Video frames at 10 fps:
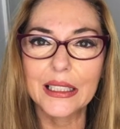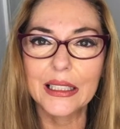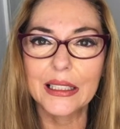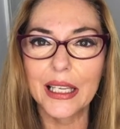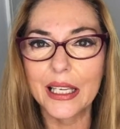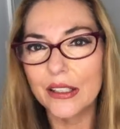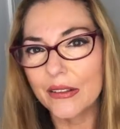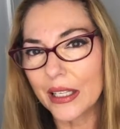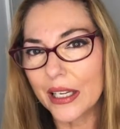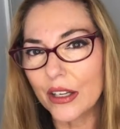the end of
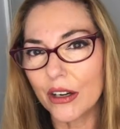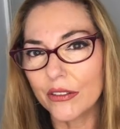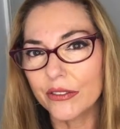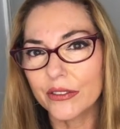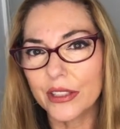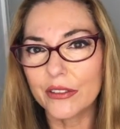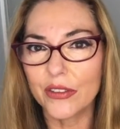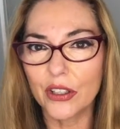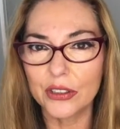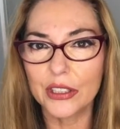the leg off and
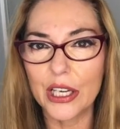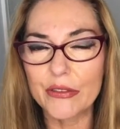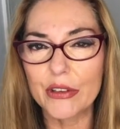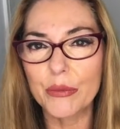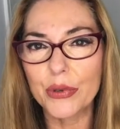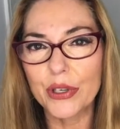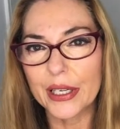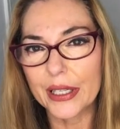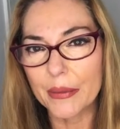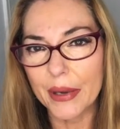fold it over and put it
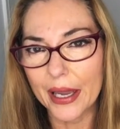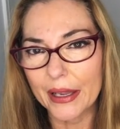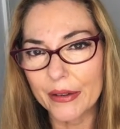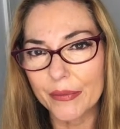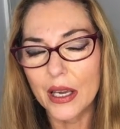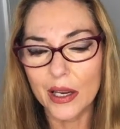in the pan.